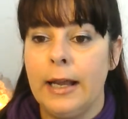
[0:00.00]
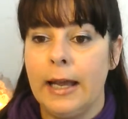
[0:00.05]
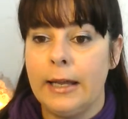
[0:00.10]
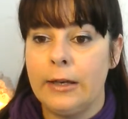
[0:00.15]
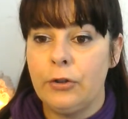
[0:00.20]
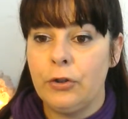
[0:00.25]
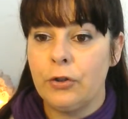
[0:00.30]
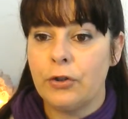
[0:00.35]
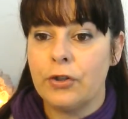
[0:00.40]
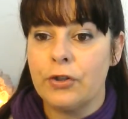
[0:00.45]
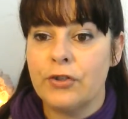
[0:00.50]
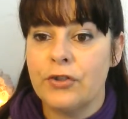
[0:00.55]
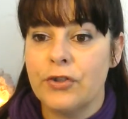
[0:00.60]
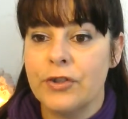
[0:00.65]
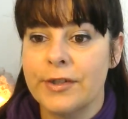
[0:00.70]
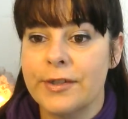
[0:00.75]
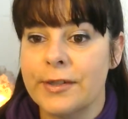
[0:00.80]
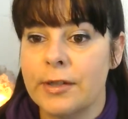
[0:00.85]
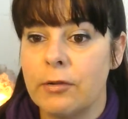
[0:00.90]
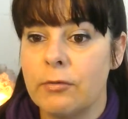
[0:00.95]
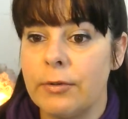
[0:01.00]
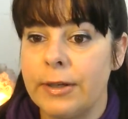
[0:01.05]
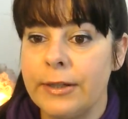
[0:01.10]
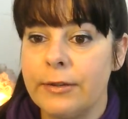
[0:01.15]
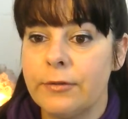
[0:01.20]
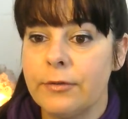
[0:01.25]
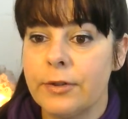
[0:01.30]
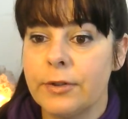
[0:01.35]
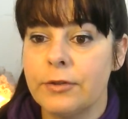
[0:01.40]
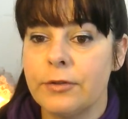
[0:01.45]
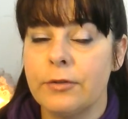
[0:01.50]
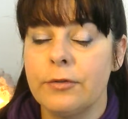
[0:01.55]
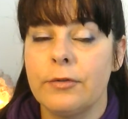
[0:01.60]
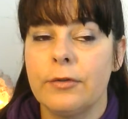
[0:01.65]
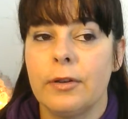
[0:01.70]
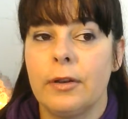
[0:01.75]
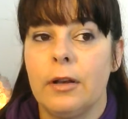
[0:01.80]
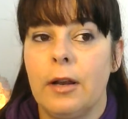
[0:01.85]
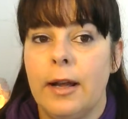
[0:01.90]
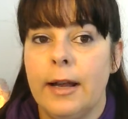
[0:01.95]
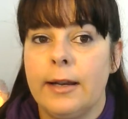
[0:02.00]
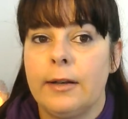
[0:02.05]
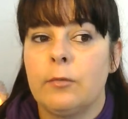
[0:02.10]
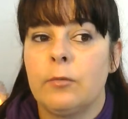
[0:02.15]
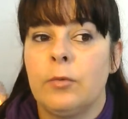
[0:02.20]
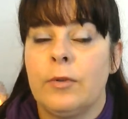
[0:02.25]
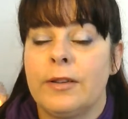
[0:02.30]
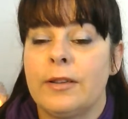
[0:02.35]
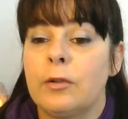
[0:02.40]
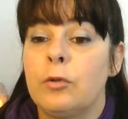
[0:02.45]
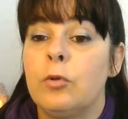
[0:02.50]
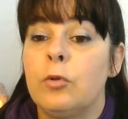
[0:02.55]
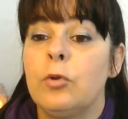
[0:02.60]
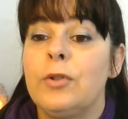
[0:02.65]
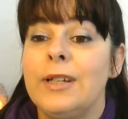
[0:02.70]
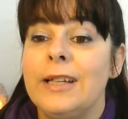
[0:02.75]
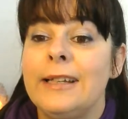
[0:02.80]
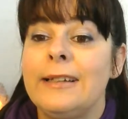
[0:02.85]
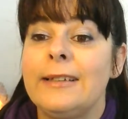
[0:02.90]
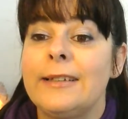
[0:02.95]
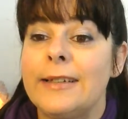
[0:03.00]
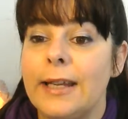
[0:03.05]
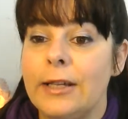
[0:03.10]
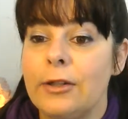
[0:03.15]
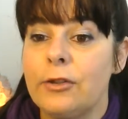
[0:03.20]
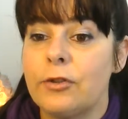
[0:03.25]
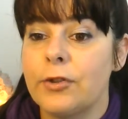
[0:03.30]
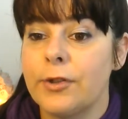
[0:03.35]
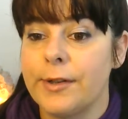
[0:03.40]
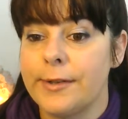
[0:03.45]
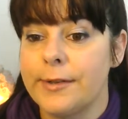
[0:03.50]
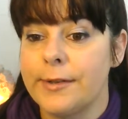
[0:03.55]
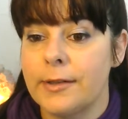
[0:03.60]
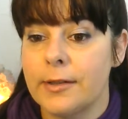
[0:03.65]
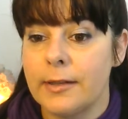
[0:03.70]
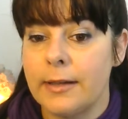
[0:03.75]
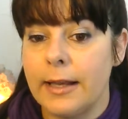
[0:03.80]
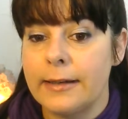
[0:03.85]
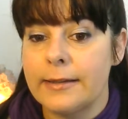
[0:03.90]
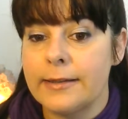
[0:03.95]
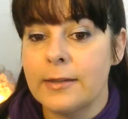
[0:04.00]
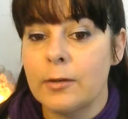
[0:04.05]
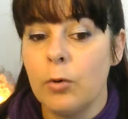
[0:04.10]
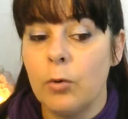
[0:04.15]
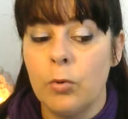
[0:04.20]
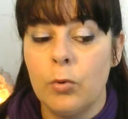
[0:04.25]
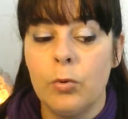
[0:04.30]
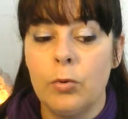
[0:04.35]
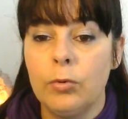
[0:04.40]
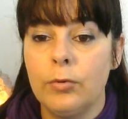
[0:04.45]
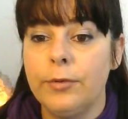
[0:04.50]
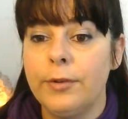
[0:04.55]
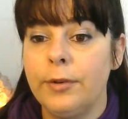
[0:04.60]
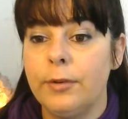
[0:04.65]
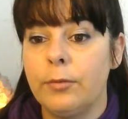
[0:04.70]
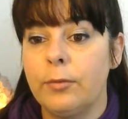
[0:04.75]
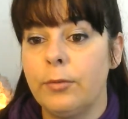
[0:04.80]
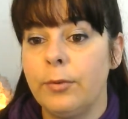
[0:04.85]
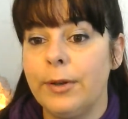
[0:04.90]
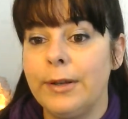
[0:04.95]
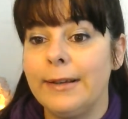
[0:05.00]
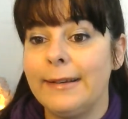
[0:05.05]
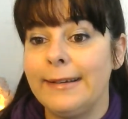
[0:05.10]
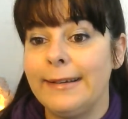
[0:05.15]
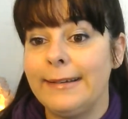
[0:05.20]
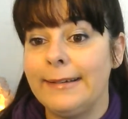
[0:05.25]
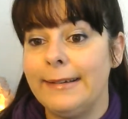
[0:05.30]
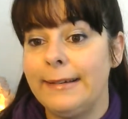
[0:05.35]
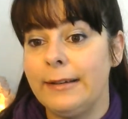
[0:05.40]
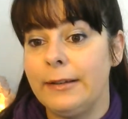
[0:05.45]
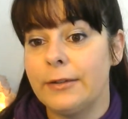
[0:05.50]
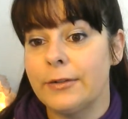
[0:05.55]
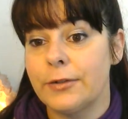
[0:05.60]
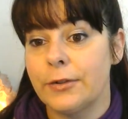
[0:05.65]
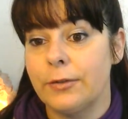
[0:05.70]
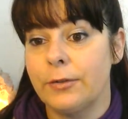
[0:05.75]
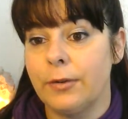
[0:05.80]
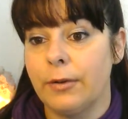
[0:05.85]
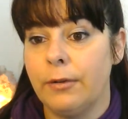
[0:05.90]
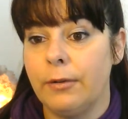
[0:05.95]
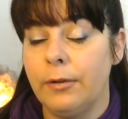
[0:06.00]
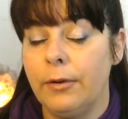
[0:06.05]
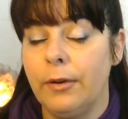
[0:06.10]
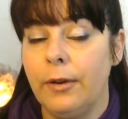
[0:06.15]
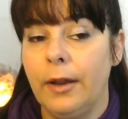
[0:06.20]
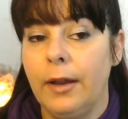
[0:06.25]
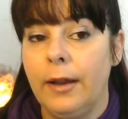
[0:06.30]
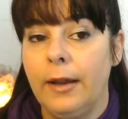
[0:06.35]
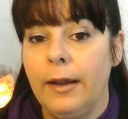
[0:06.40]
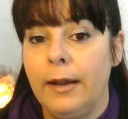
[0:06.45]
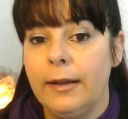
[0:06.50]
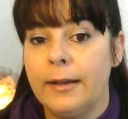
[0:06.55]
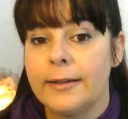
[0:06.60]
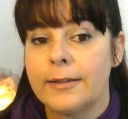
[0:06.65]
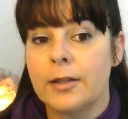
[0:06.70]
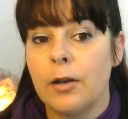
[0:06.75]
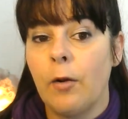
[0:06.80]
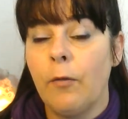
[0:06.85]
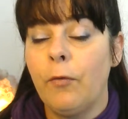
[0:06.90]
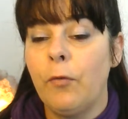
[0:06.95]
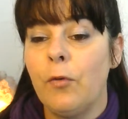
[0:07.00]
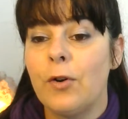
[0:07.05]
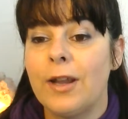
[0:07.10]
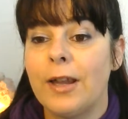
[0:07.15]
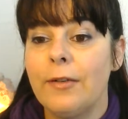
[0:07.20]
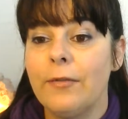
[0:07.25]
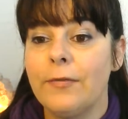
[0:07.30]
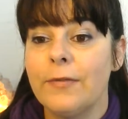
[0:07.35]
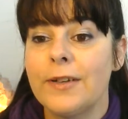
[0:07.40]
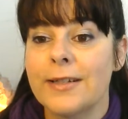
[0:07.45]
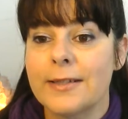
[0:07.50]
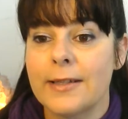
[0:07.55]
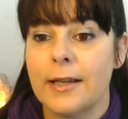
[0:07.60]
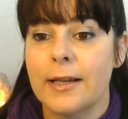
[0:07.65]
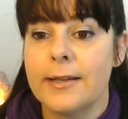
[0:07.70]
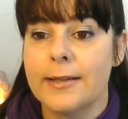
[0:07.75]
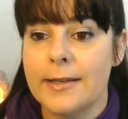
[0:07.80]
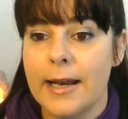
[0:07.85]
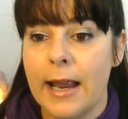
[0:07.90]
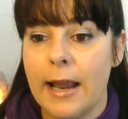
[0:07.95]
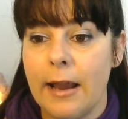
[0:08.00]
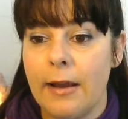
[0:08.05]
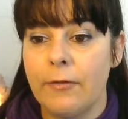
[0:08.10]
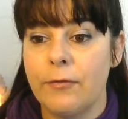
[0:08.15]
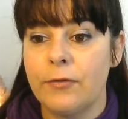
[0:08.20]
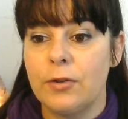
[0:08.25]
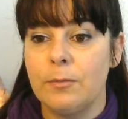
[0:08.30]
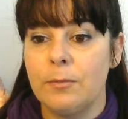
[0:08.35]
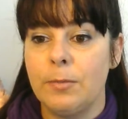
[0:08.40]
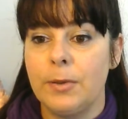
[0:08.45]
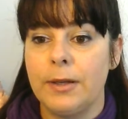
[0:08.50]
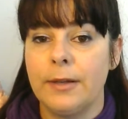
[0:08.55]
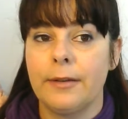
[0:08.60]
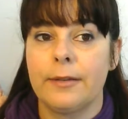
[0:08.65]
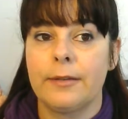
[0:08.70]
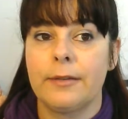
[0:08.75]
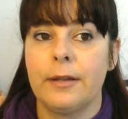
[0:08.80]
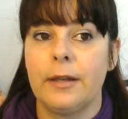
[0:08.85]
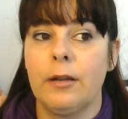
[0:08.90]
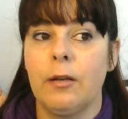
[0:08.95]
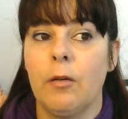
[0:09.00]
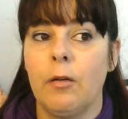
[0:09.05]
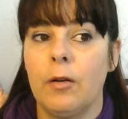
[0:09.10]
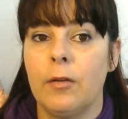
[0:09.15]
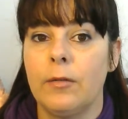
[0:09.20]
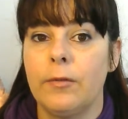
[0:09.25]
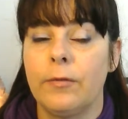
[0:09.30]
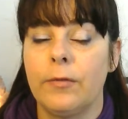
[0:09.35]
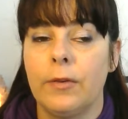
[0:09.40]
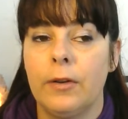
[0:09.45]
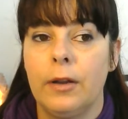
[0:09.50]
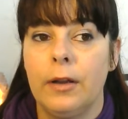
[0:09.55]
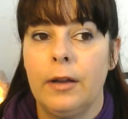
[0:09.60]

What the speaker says: and you can just surrender it to the light with good intentions. That's all you really need to do. So forgiveness doesn't have to be a thing of